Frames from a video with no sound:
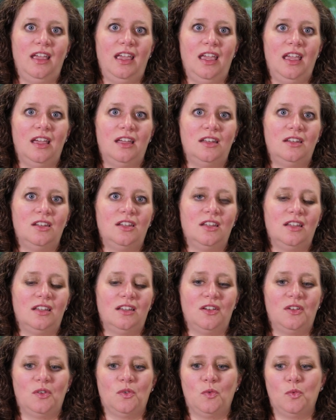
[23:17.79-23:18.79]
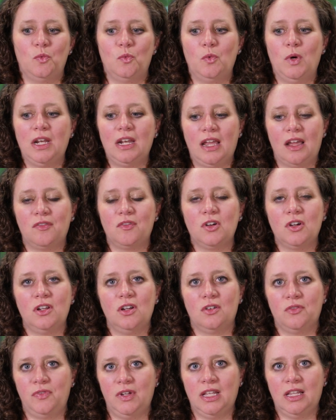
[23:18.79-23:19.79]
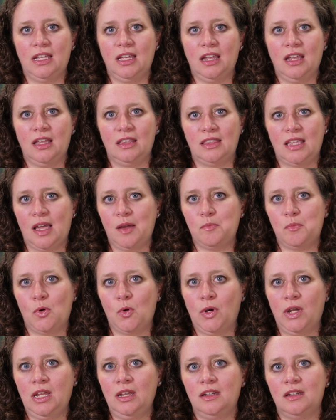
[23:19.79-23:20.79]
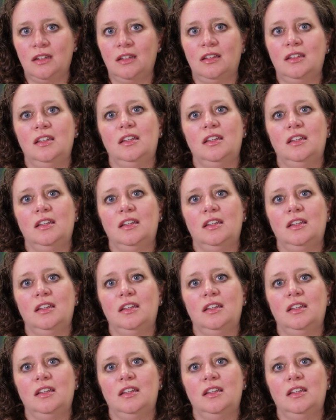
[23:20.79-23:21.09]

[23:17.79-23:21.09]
and whatever you're feeling at that point,